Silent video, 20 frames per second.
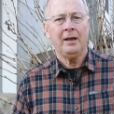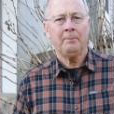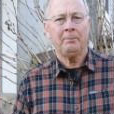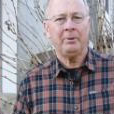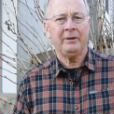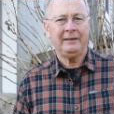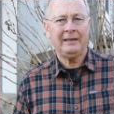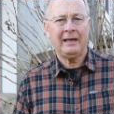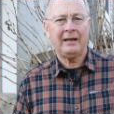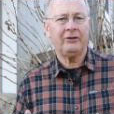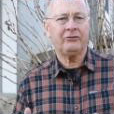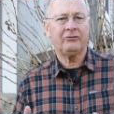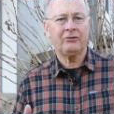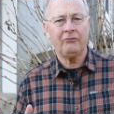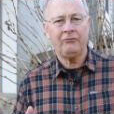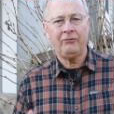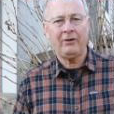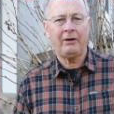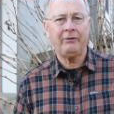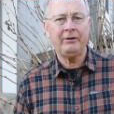but yet it's a
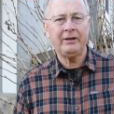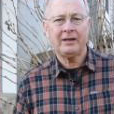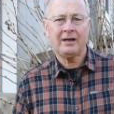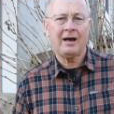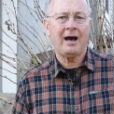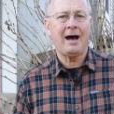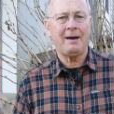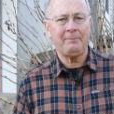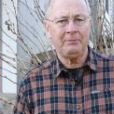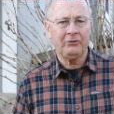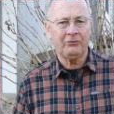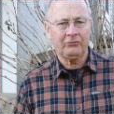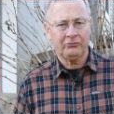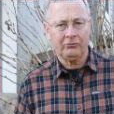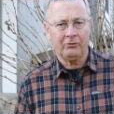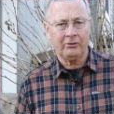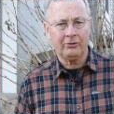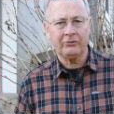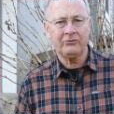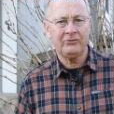very common
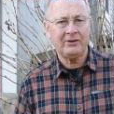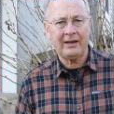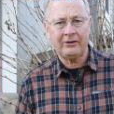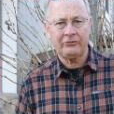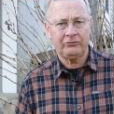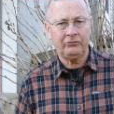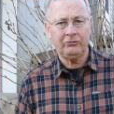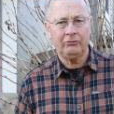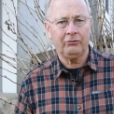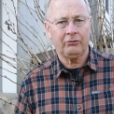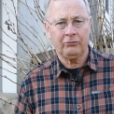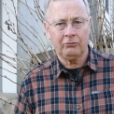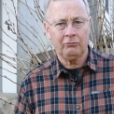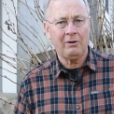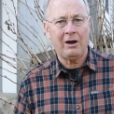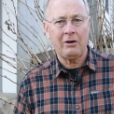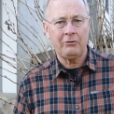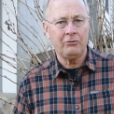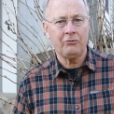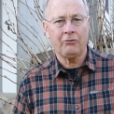soil texture
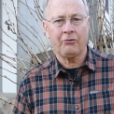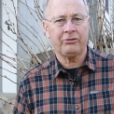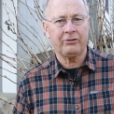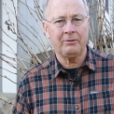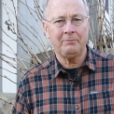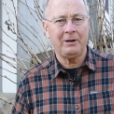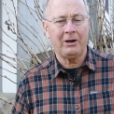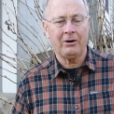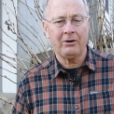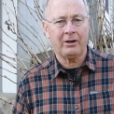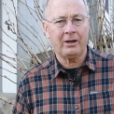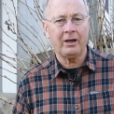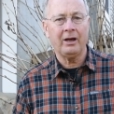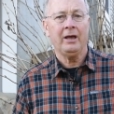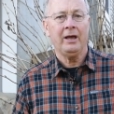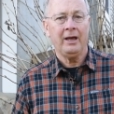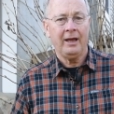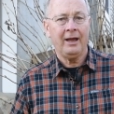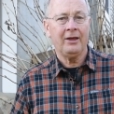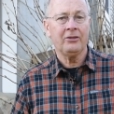throughout North America
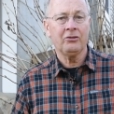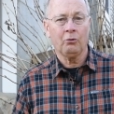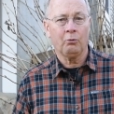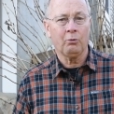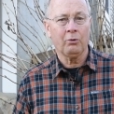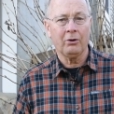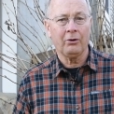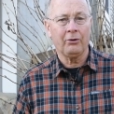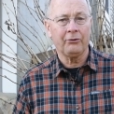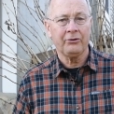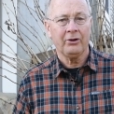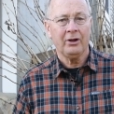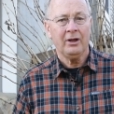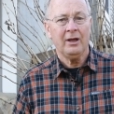and the world.